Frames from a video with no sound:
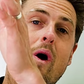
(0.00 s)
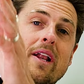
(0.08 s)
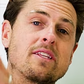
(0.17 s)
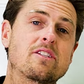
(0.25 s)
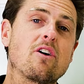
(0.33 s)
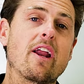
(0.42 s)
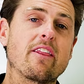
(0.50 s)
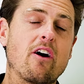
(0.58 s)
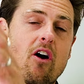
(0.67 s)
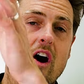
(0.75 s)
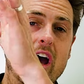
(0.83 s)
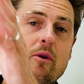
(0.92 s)
one side of the
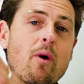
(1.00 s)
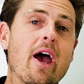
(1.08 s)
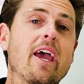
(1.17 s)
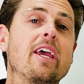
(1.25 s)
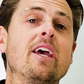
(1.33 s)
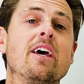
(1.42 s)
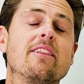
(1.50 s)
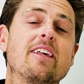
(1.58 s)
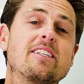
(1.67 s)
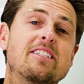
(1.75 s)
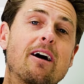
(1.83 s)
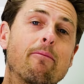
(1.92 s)
highway,
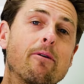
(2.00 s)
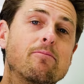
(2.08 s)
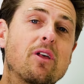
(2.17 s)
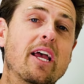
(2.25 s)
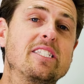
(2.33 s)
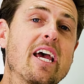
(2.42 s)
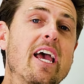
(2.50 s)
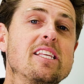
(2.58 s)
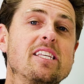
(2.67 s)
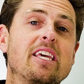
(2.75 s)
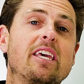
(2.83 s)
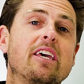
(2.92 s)
there's suburbs like
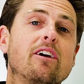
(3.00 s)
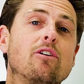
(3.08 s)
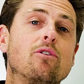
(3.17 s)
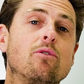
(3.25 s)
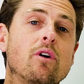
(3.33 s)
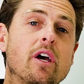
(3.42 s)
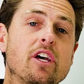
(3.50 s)
Daisy Hill,